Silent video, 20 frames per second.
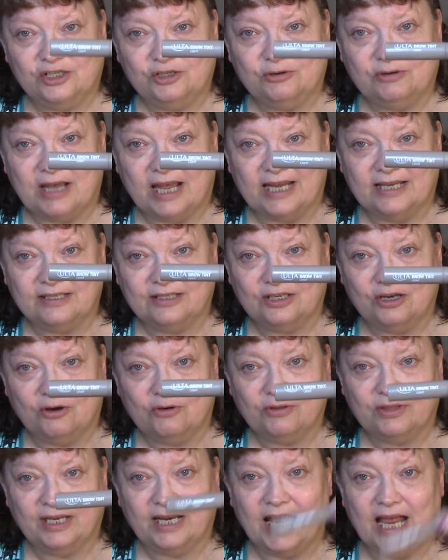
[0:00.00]
You guys
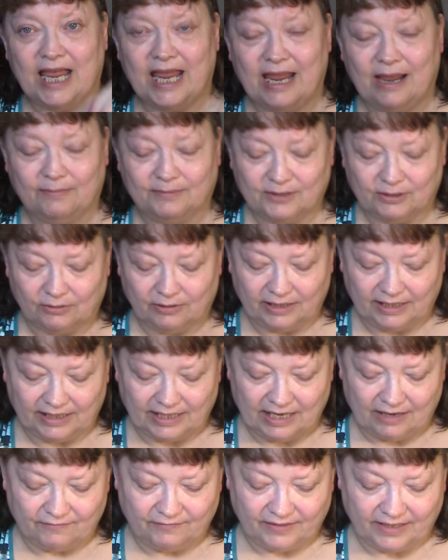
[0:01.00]
know that I absolutely
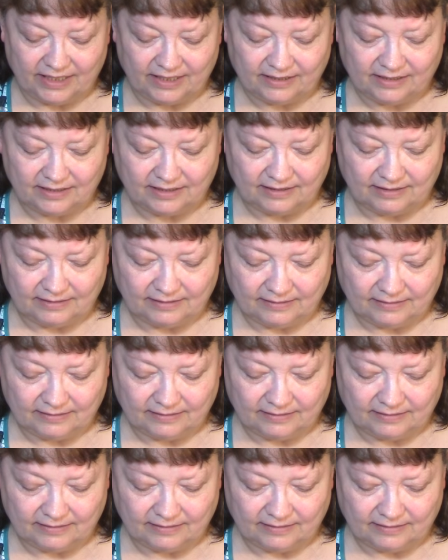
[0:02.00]
love this.